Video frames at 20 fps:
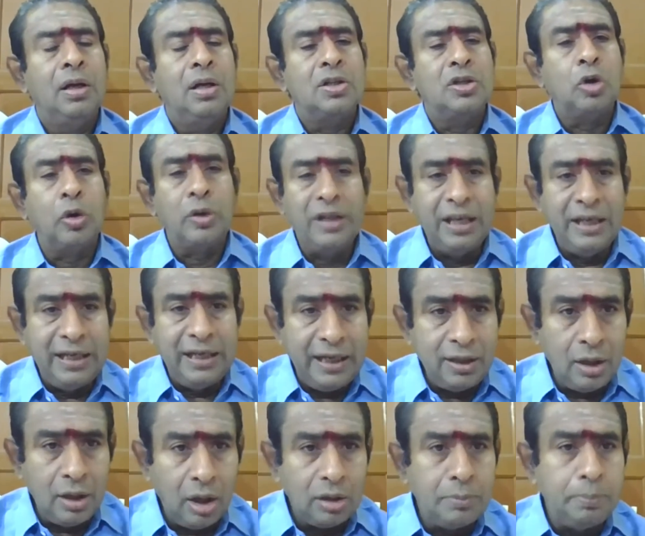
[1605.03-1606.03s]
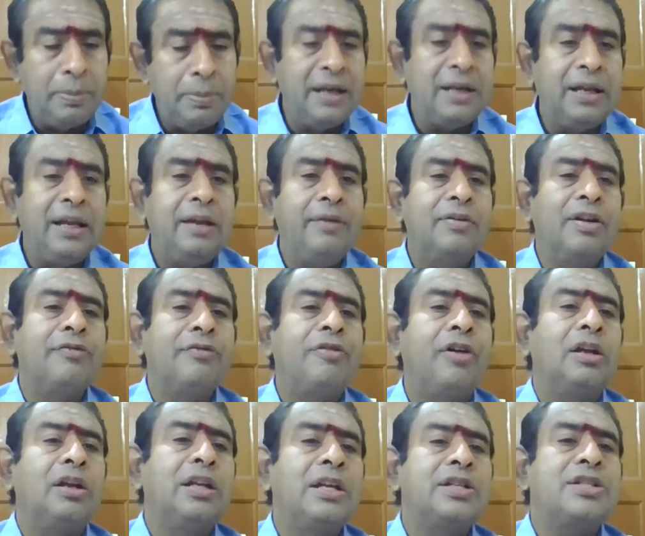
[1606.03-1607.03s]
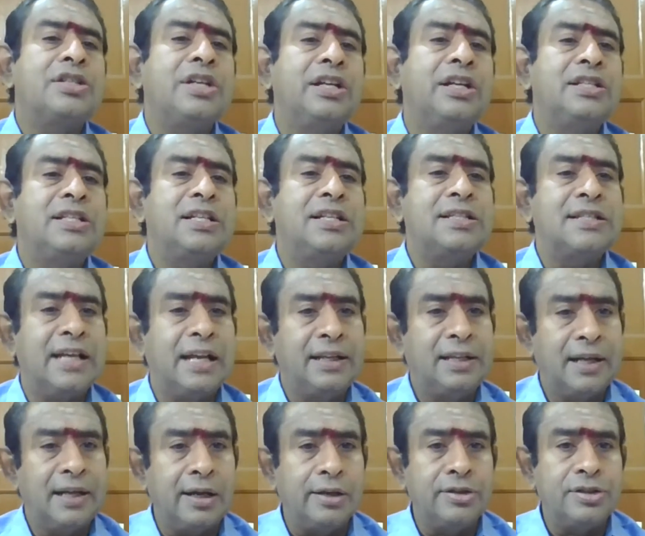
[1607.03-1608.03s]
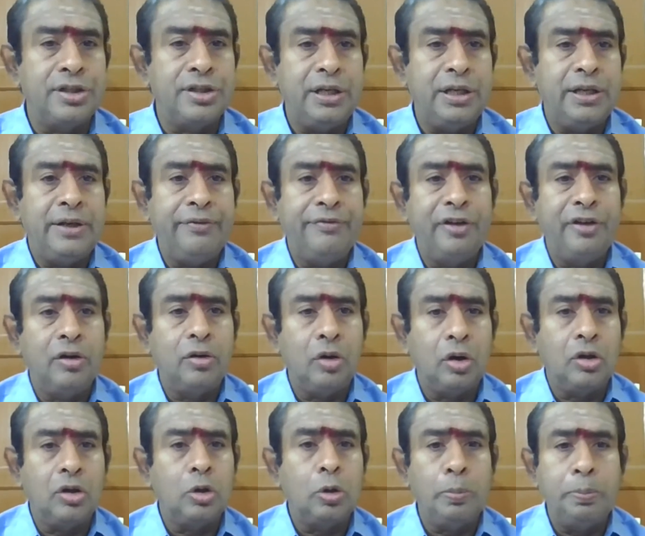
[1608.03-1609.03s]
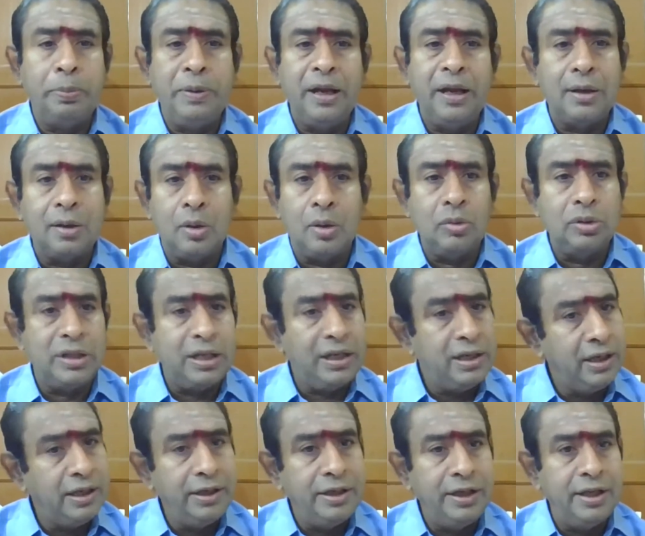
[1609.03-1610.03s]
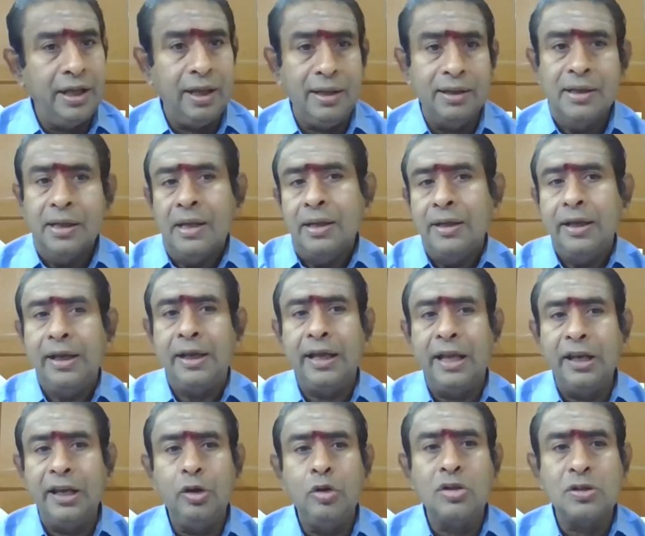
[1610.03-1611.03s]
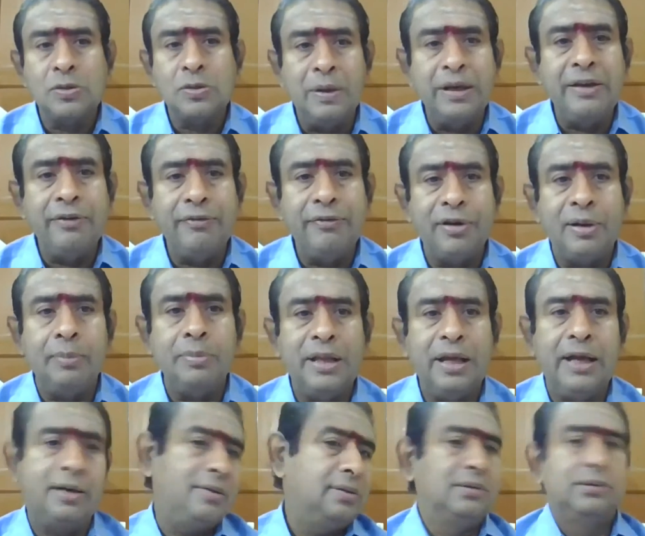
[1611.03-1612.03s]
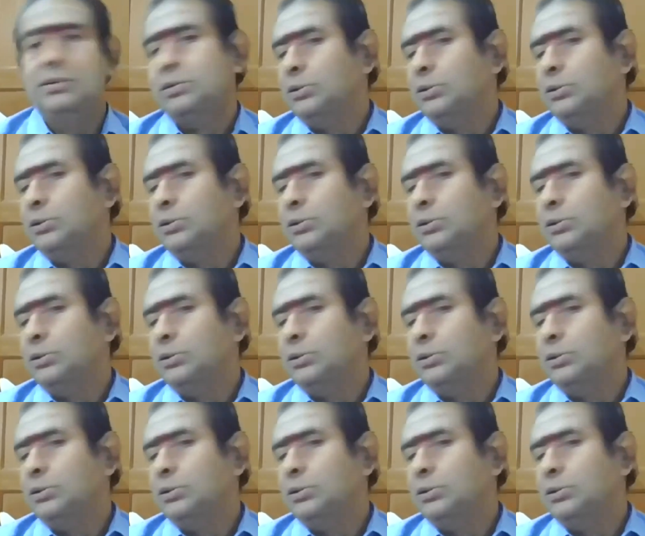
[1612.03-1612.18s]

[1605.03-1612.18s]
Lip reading: So you need not bring even foreign exchange inside the country. If you have got rupee account in India, you can use money from there.